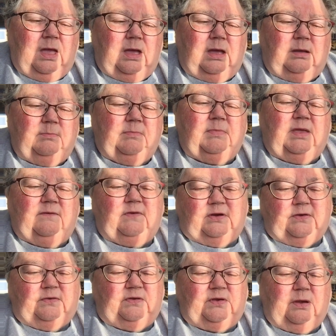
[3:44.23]
If you're
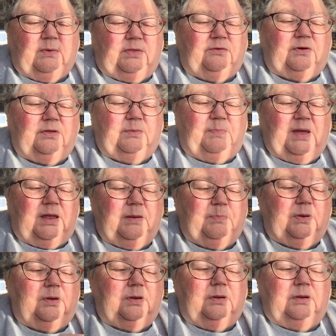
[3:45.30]
sewing through the
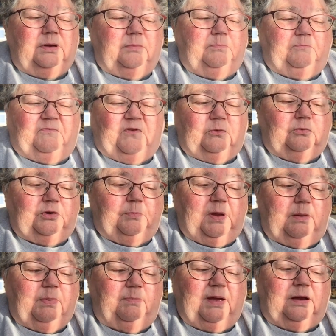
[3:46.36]
paper, you fold your
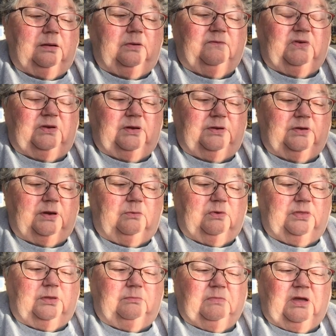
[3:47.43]
paper back and obviously sew
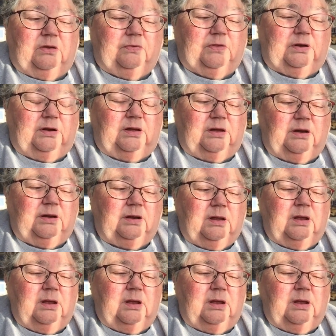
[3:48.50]
on the line.